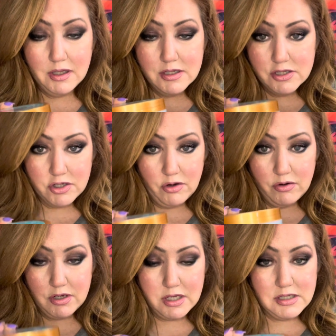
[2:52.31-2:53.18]
So
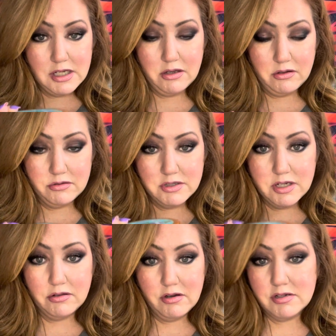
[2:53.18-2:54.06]
it can tingle
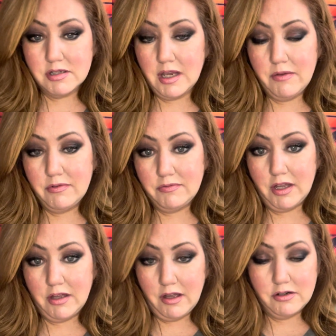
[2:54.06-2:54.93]
your skin, even
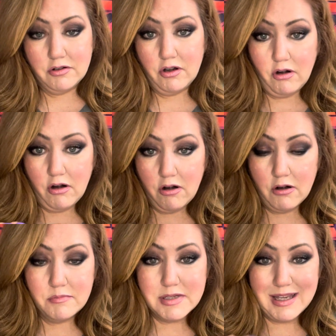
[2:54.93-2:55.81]
like under your arms.